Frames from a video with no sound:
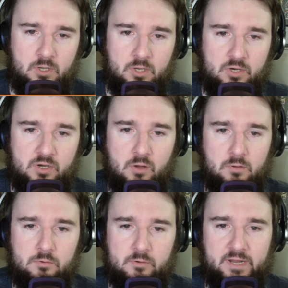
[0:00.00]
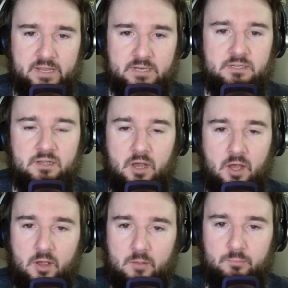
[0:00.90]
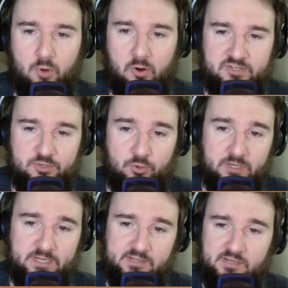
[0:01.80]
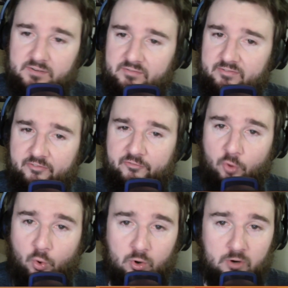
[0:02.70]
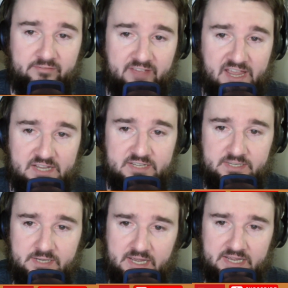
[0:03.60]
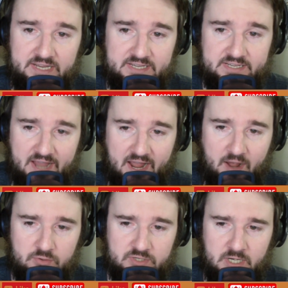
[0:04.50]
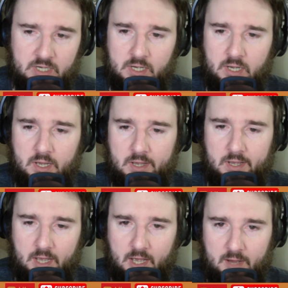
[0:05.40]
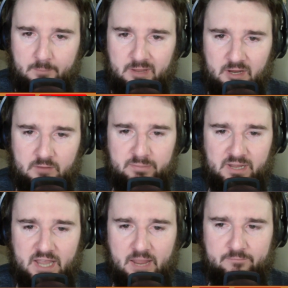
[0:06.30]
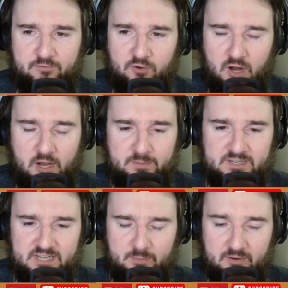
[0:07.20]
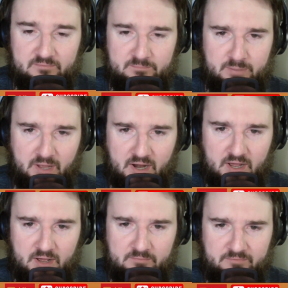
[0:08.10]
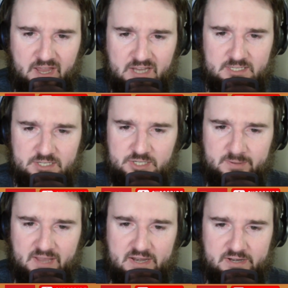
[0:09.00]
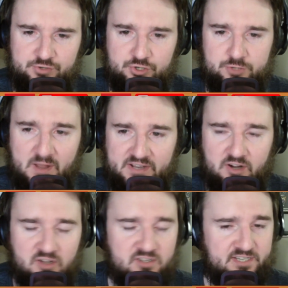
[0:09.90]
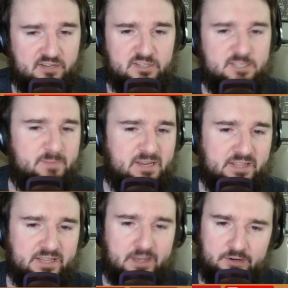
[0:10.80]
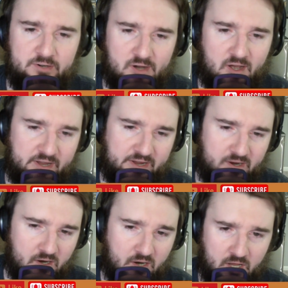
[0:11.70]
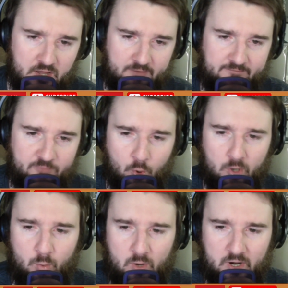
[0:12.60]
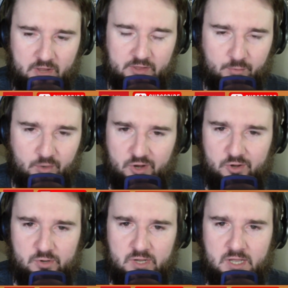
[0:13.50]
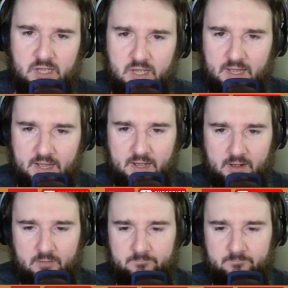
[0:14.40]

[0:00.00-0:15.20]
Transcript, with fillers: no Laurent uh, Brossoit for Vegas. He is out. Uh, big big game for uh, Edmonton, but but uh, Vegas just been getting disrespected all series, being the underdog here. They're four and one on the road. Um,